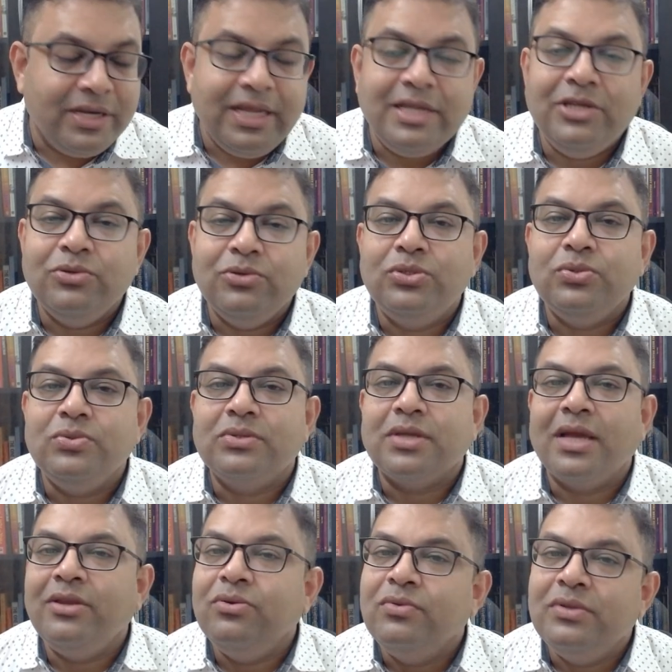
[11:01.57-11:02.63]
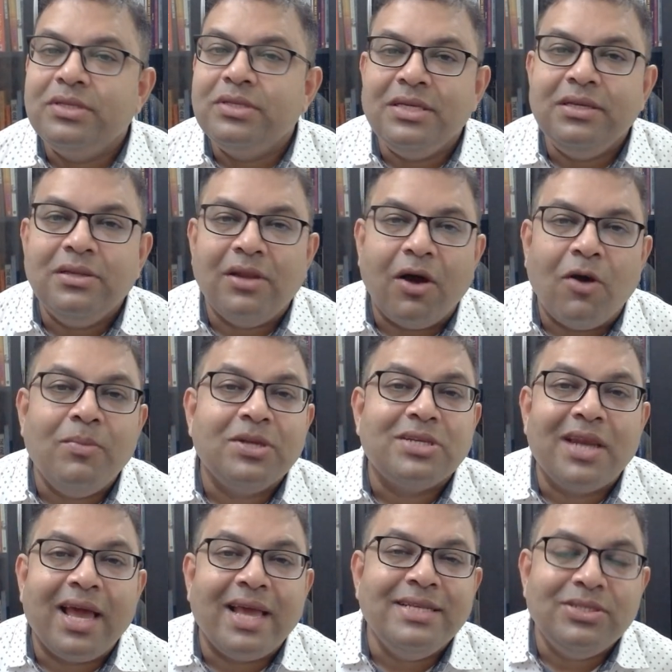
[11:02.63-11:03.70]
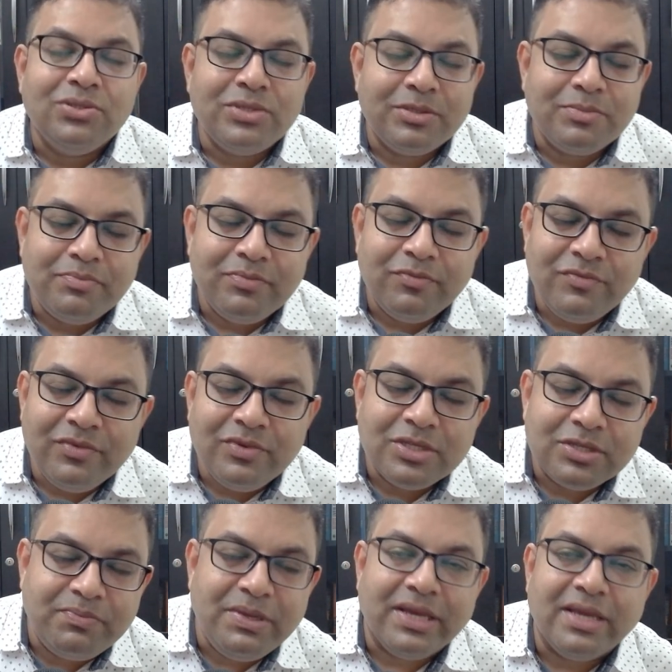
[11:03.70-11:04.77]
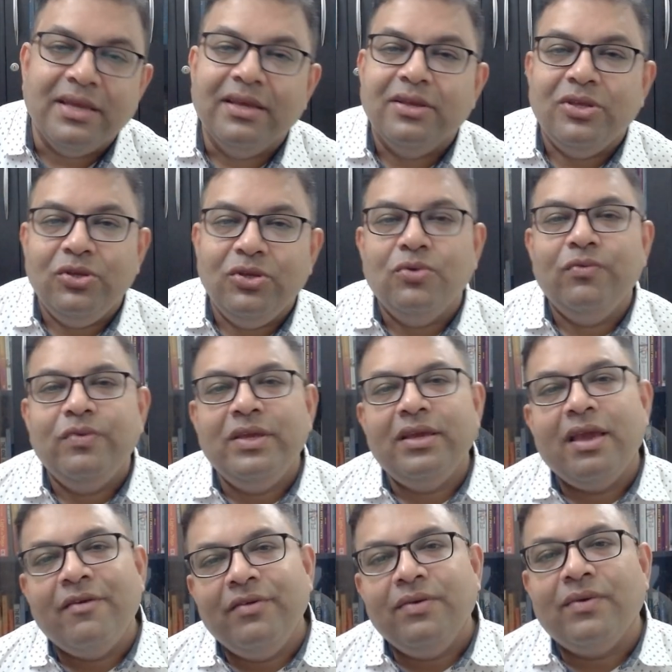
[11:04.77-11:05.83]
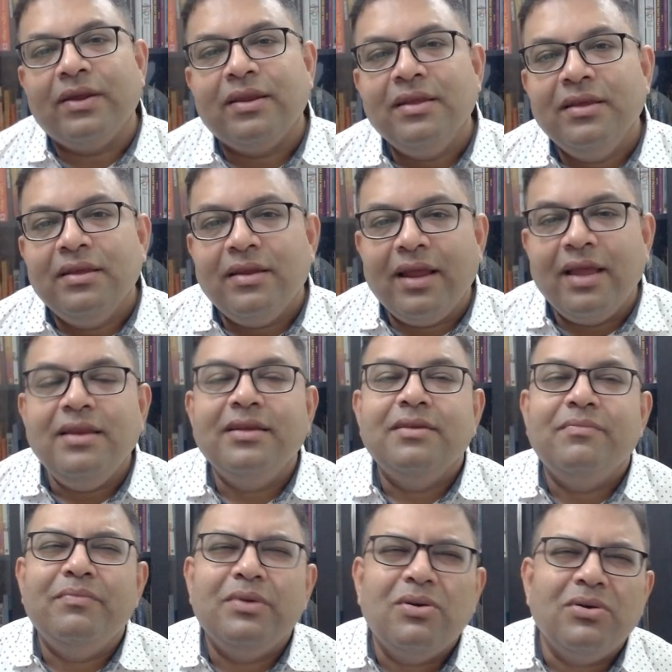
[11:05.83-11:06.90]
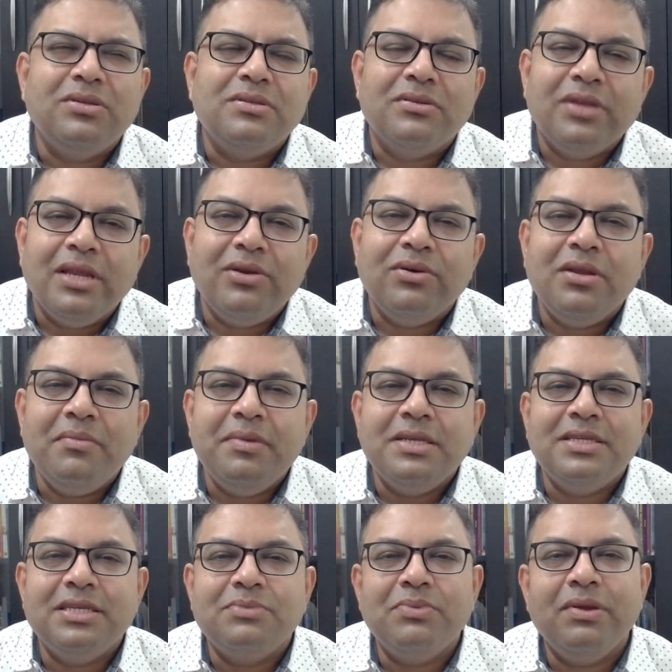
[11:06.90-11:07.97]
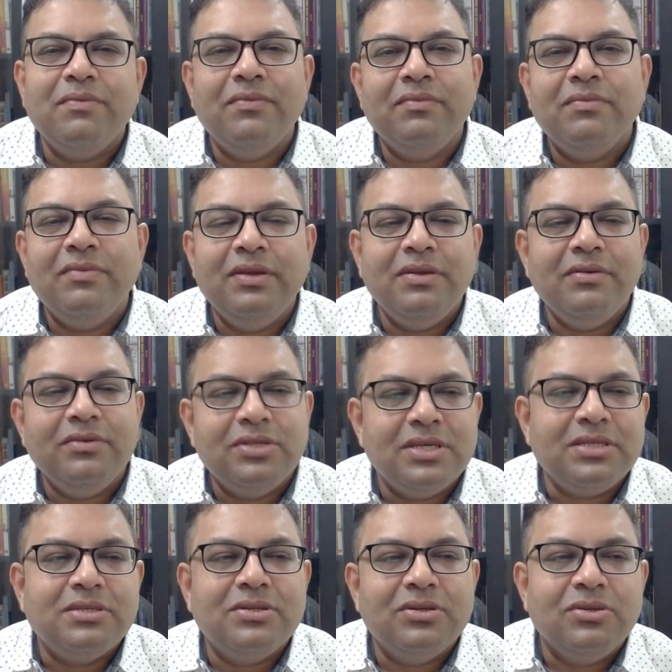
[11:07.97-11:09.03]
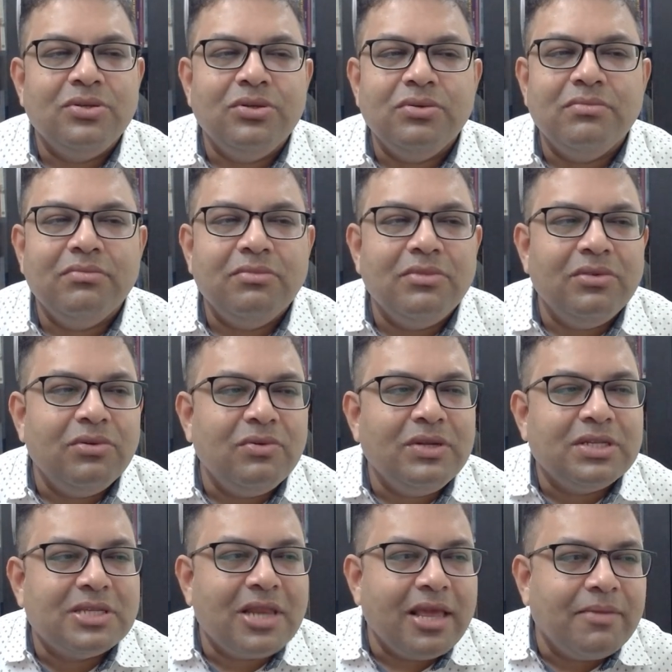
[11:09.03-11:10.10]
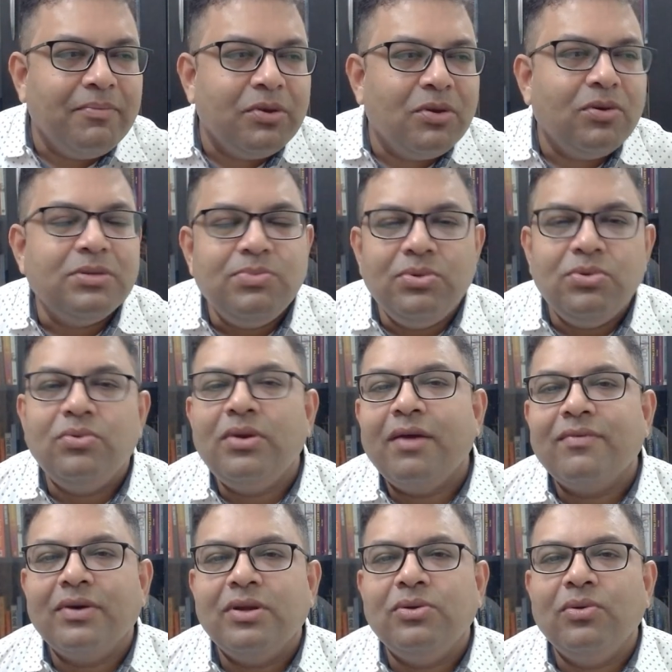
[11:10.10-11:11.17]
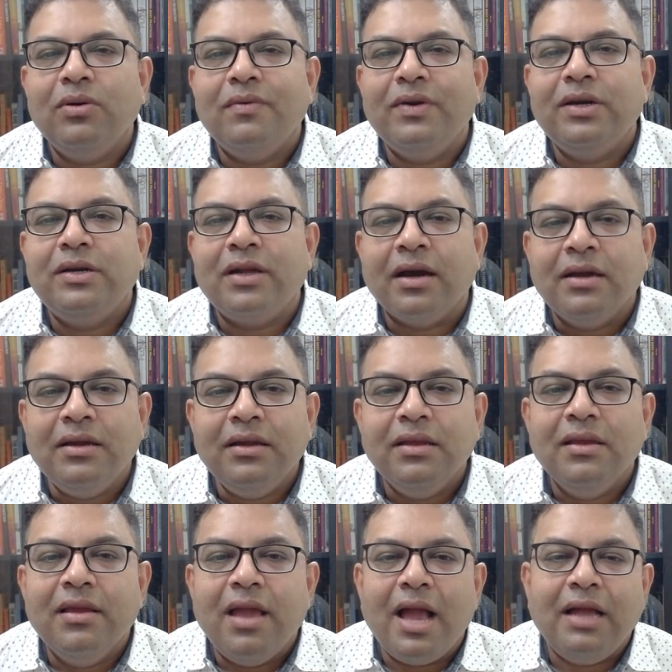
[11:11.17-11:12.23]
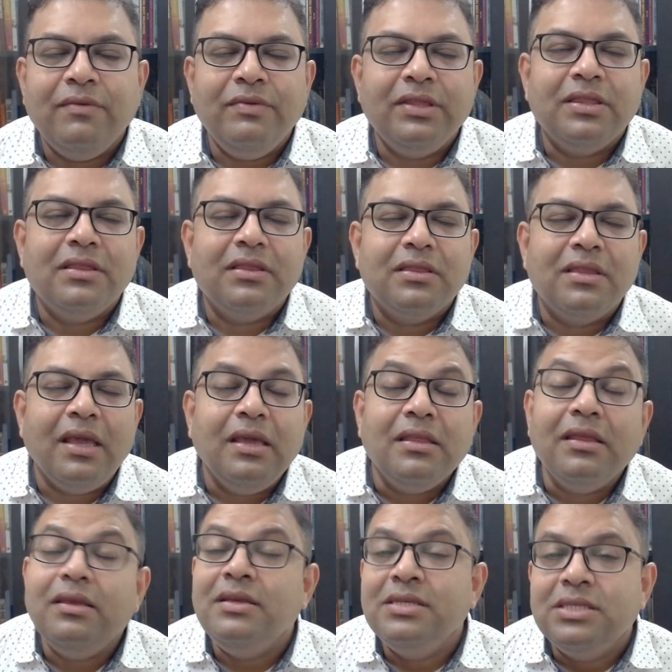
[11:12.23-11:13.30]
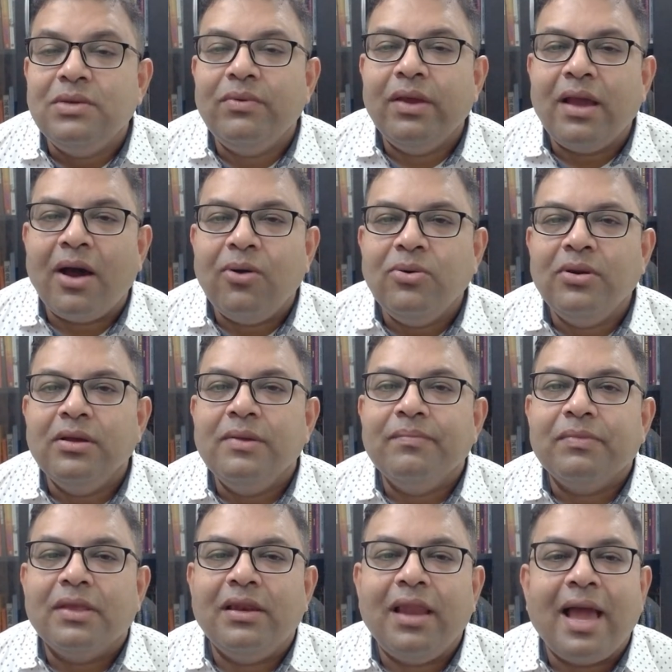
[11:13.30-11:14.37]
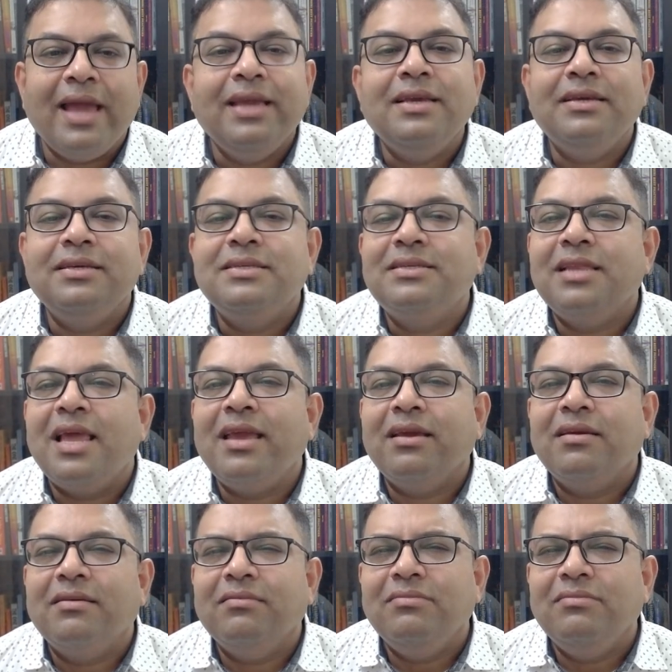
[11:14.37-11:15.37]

day you choose and you will see how much lies you speak. You, we, everyone, right? Because day-to-day basis, we just, you know, it's like because we don't have control over tongue and we think the easy way out, lying is like